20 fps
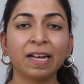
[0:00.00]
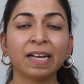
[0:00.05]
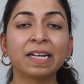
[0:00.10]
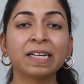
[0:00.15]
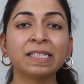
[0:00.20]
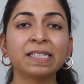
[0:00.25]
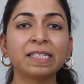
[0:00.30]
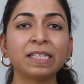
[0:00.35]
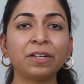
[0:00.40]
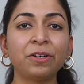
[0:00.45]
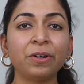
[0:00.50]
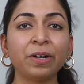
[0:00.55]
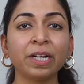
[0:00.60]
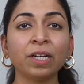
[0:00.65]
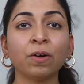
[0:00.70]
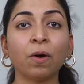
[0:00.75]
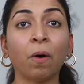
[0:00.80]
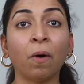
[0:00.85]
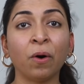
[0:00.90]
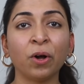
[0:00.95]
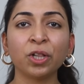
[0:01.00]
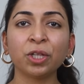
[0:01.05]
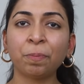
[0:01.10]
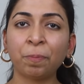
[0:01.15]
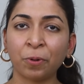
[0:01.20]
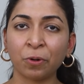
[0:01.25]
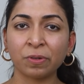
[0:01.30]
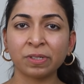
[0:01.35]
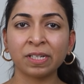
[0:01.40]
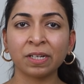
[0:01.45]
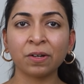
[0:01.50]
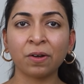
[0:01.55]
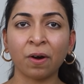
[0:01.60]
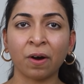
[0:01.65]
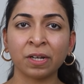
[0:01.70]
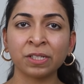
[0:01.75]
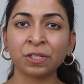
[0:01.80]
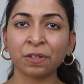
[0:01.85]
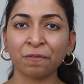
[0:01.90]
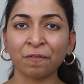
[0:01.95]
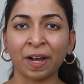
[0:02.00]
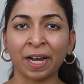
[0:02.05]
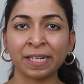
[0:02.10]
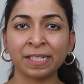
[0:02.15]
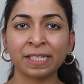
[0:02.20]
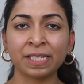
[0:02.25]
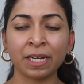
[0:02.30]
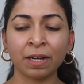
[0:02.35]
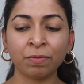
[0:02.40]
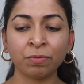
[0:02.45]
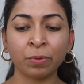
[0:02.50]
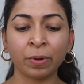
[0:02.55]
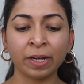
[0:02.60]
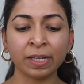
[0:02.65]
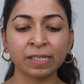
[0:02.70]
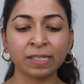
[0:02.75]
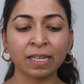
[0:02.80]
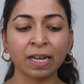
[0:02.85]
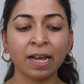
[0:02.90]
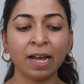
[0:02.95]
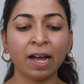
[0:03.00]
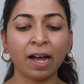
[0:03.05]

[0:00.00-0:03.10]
Considering all the pros and cons of ICF walls,